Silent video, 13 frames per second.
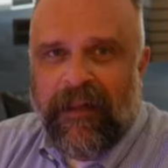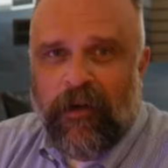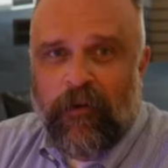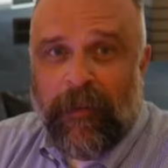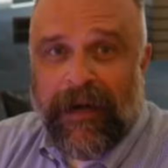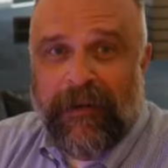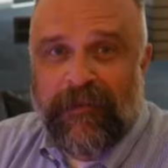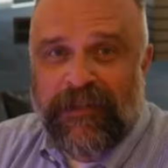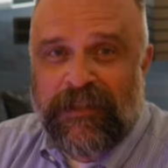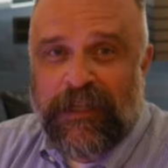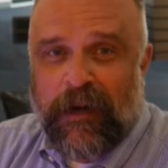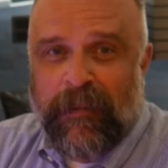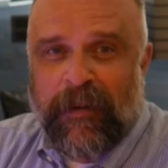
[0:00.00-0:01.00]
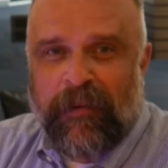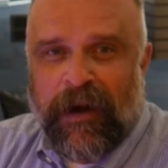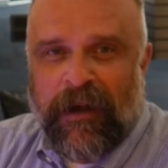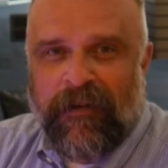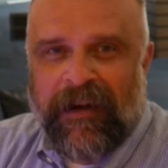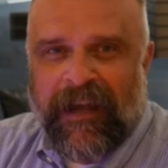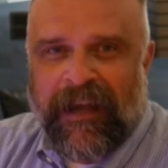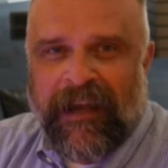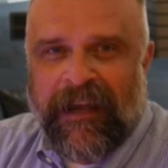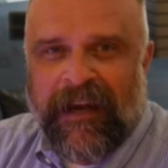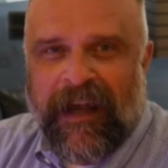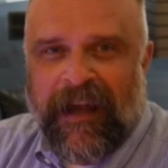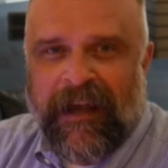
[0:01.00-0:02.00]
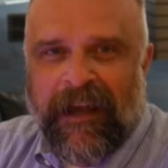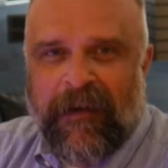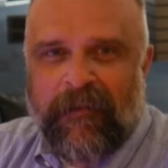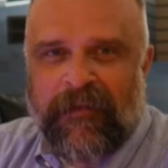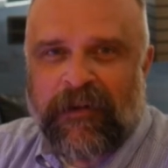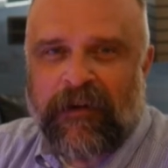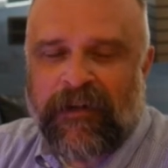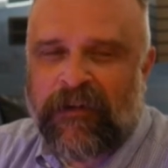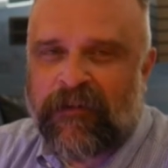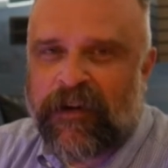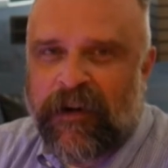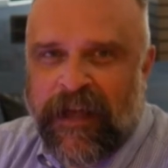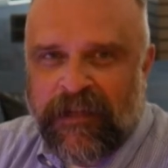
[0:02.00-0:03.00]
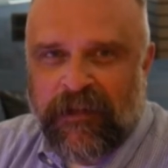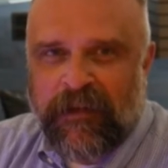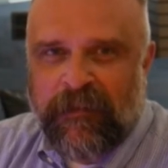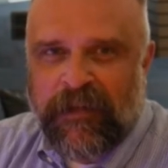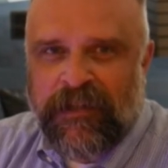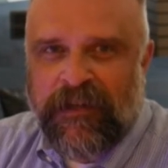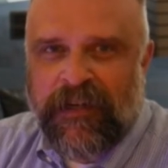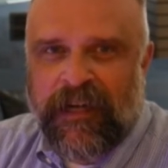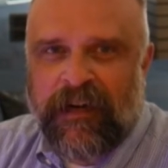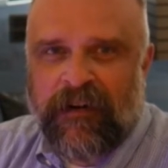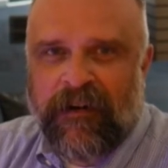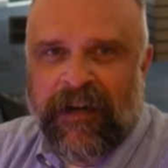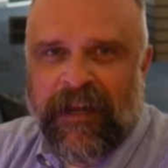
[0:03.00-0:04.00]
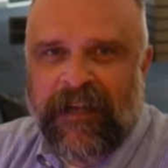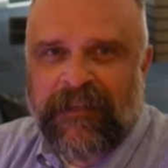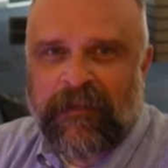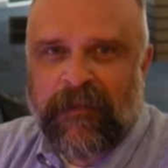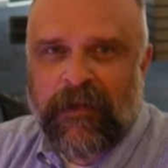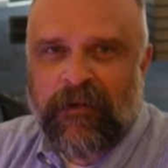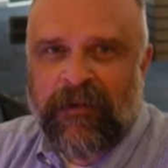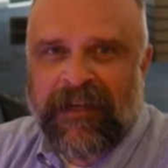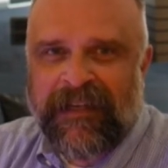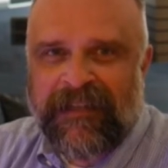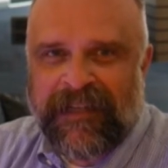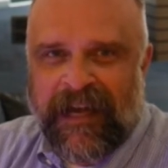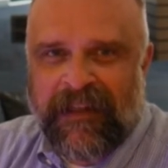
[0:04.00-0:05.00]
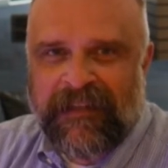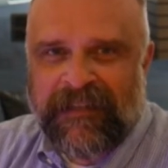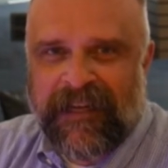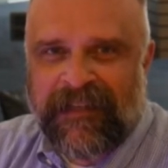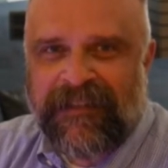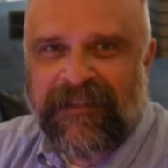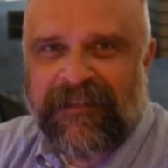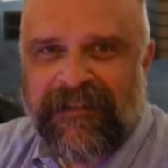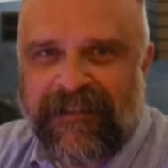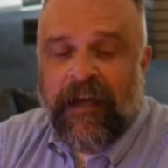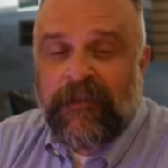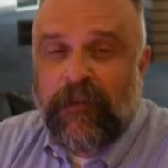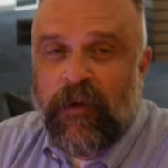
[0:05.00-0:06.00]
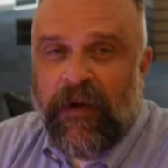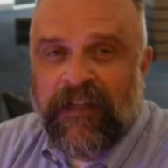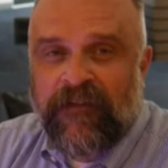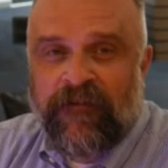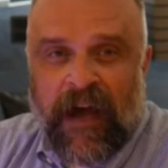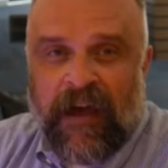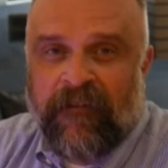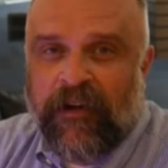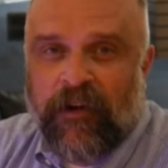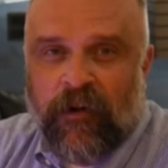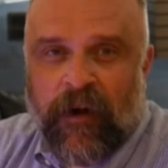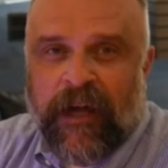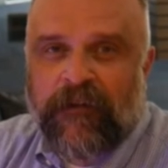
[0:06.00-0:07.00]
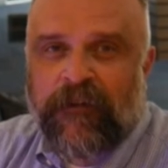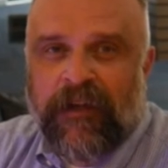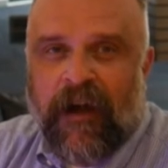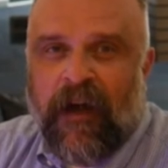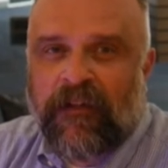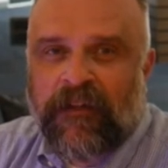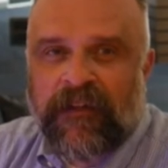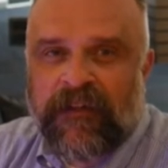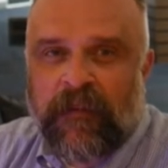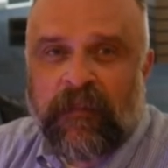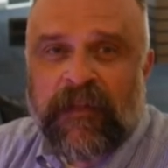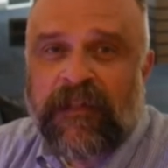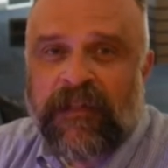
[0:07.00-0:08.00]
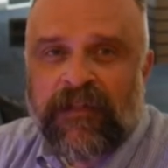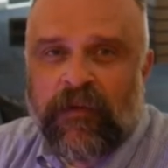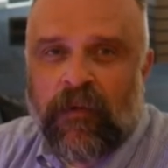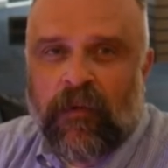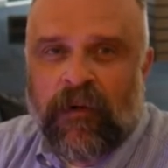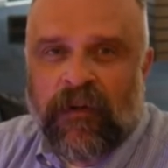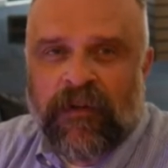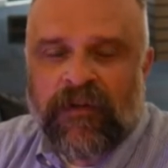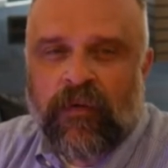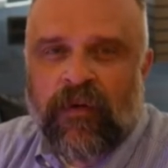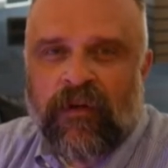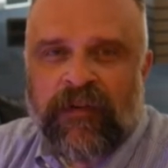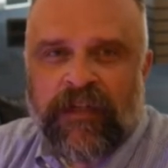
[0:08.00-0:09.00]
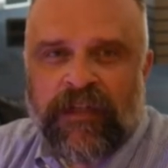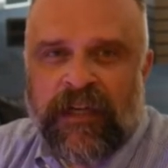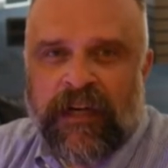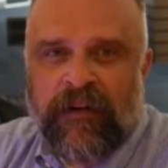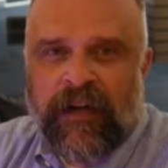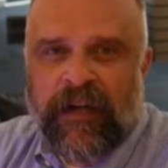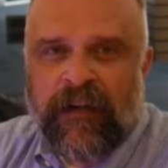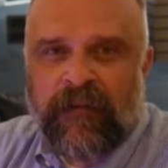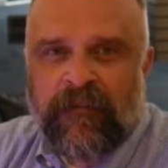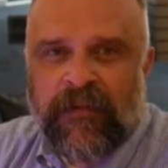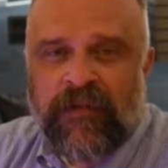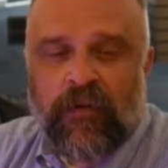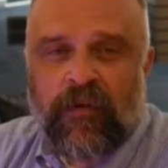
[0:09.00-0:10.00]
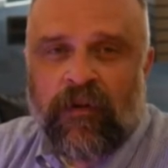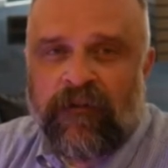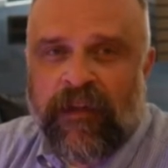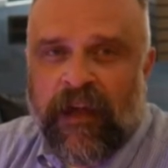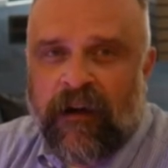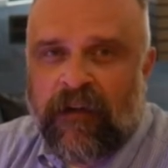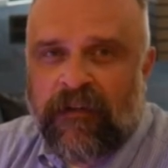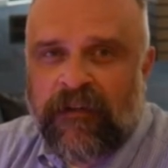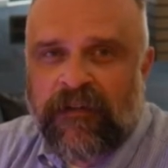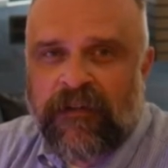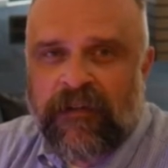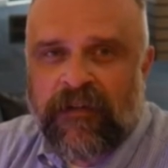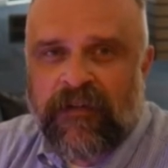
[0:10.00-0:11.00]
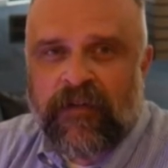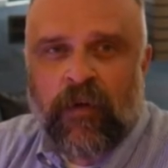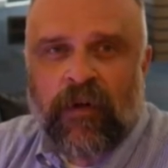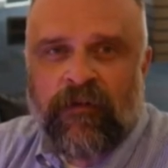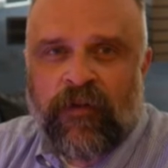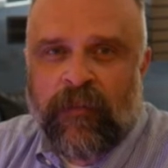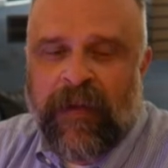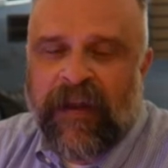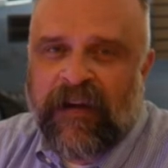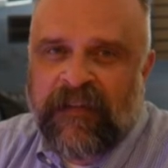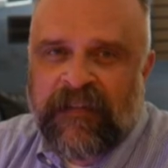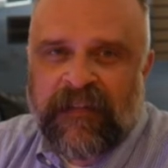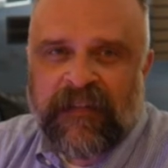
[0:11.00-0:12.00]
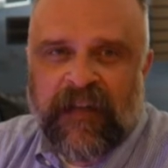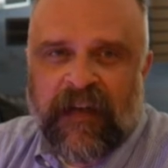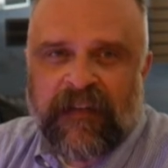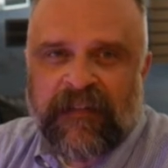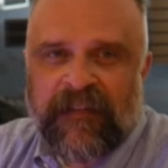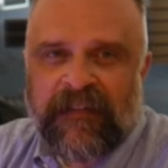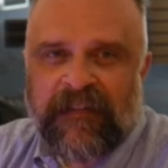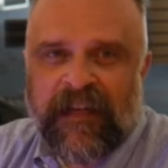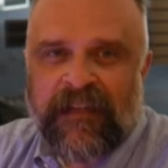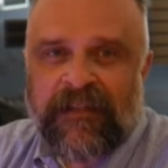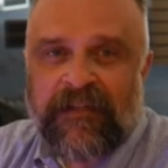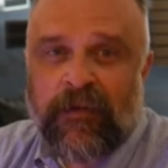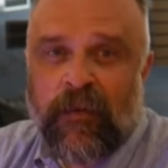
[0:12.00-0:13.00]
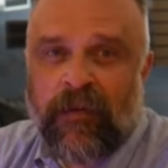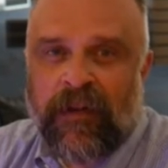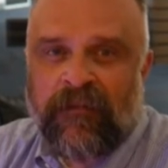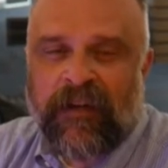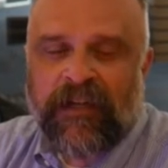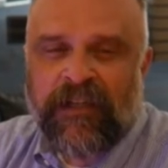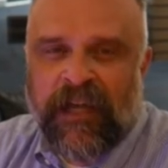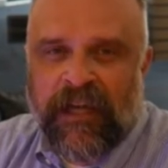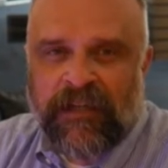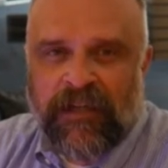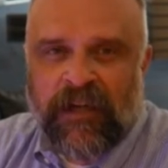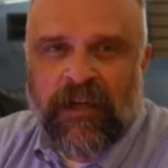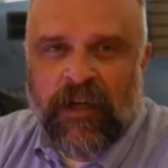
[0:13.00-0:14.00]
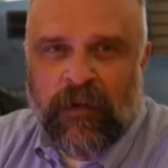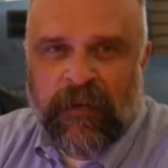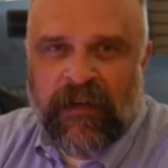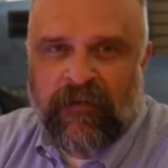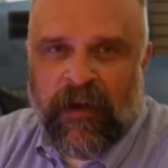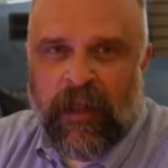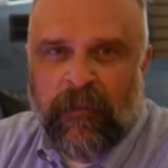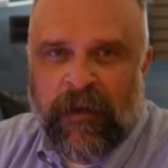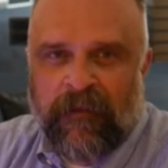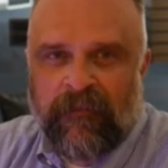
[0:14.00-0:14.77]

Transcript: Hello, my name is Jeremy Brown, and I am the Director of International Admission here at SMU in Dallas, Texas. SMU has 5 undergraduate colleges, a business school, a school of engineering, school of the arts, school of humanities and sciences, and school of education and human development.